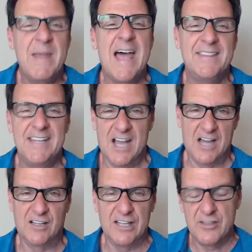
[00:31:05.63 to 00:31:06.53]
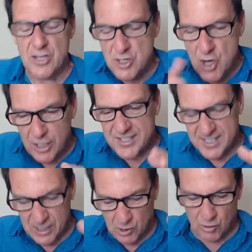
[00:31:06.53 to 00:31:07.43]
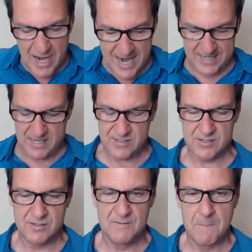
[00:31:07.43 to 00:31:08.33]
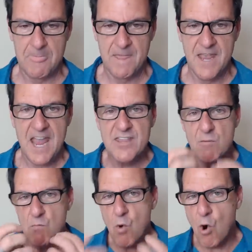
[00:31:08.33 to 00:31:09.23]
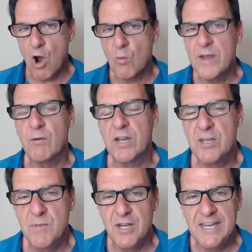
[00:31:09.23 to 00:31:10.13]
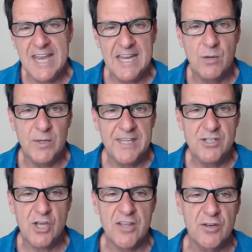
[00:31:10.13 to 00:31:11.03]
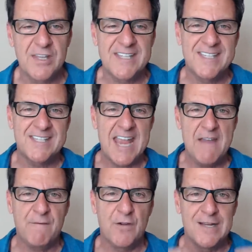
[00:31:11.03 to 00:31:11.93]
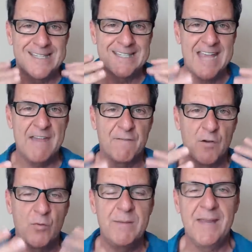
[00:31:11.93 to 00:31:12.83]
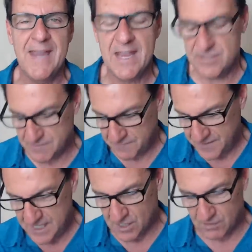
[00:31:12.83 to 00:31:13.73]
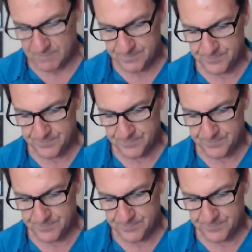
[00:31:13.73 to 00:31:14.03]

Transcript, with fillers: the bad, the ugly, the nooks and crannies. And the more we were communicating with each other, the safer and safer we began to feel.